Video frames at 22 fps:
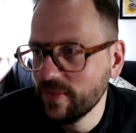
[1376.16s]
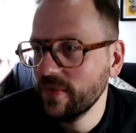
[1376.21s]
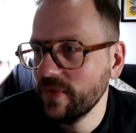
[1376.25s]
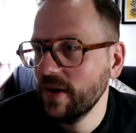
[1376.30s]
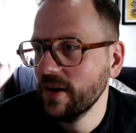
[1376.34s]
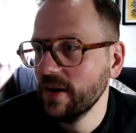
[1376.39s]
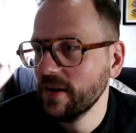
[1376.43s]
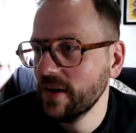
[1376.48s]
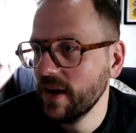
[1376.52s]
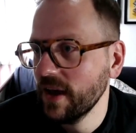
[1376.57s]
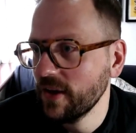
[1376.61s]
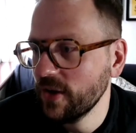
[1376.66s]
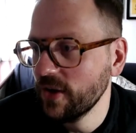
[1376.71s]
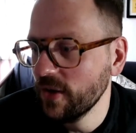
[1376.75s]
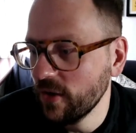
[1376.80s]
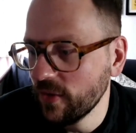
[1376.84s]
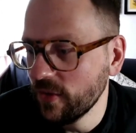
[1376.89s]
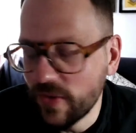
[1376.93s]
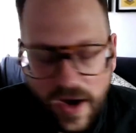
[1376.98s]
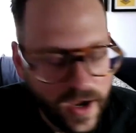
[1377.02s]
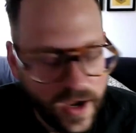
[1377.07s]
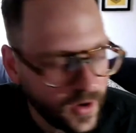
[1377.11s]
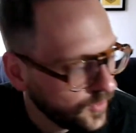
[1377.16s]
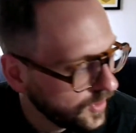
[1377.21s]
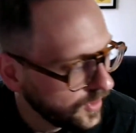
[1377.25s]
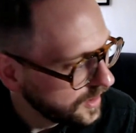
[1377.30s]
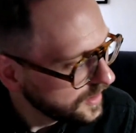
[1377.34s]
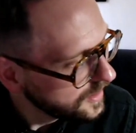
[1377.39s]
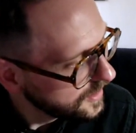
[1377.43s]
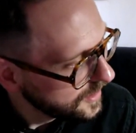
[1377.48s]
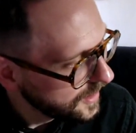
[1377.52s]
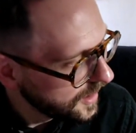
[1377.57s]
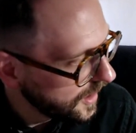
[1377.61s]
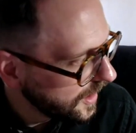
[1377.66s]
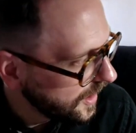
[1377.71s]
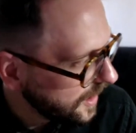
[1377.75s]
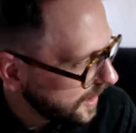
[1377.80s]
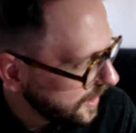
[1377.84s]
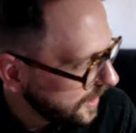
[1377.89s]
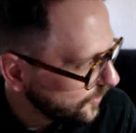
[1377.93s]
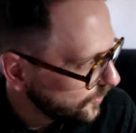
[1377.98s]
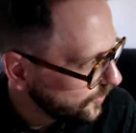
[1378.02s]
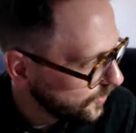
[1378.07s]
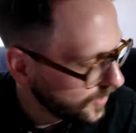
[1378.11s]
Okay, cool. Right, we're
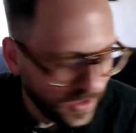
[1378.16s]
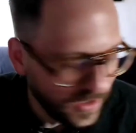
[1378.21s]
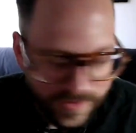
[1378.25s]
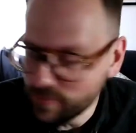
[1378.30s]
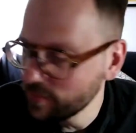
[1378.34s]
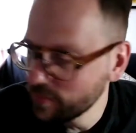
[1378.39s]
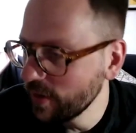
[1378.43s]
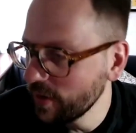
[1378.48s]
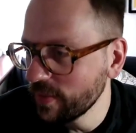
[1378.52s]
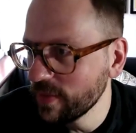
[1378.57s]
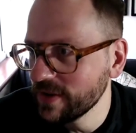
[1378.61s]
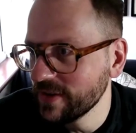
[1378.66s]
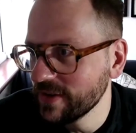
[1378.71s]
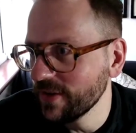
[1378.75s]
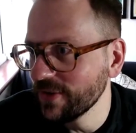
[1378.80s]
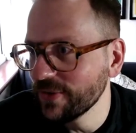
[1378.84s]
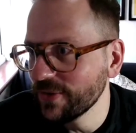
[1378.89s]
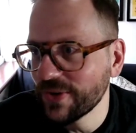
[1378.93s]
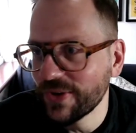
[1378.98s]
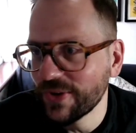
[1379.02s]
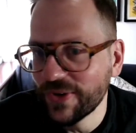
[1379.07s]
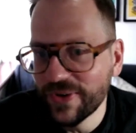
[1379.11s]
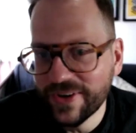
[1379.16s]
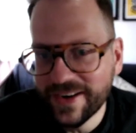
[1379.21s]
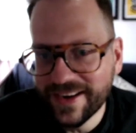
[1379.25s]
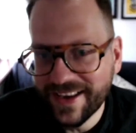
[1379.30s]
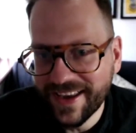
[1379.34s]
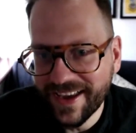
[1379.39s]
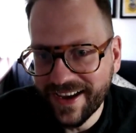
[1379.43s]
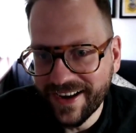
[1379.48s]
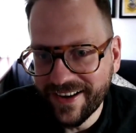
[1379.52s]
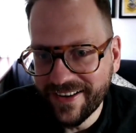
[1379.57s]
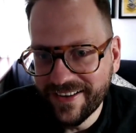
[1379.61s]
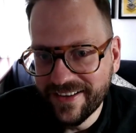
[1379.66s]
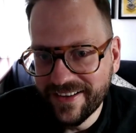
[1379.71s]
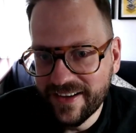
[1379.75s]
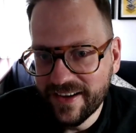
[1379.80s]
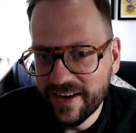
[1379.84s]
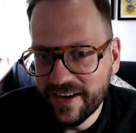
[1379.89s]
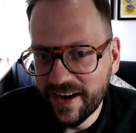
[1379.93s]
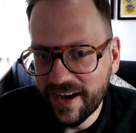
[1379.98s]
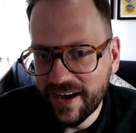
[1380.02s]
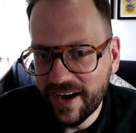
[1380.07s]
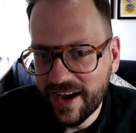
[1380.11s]
gonna probably stop the recording here.
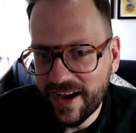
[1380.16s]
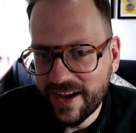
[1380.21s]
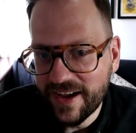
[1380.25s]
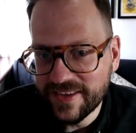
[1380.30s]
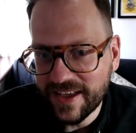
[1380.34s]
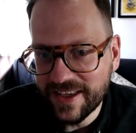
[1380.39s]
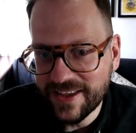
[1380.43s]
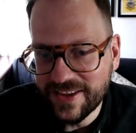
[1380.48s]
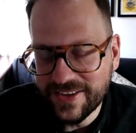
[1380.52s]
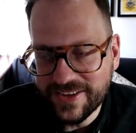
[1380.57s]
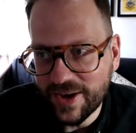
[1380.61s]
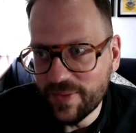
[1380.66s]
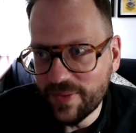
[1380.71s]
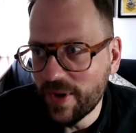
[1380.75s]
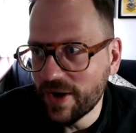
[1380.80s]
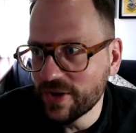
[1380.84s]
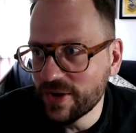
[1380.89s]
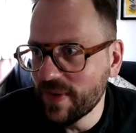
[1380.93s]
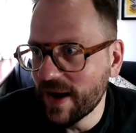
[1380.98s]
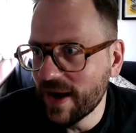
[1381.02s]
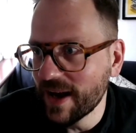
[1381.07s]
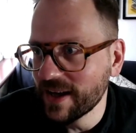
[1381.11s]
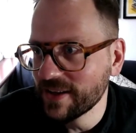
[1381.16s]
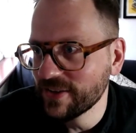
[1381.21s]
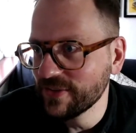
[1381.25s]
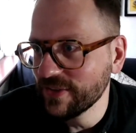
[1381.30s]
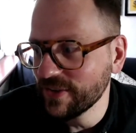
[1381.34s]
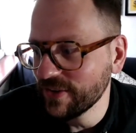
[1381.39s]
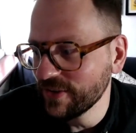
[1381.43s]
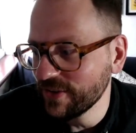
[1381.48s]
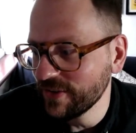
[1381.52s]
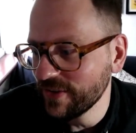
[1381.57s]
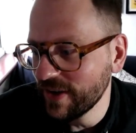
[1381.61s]
Thank you so much, Max, for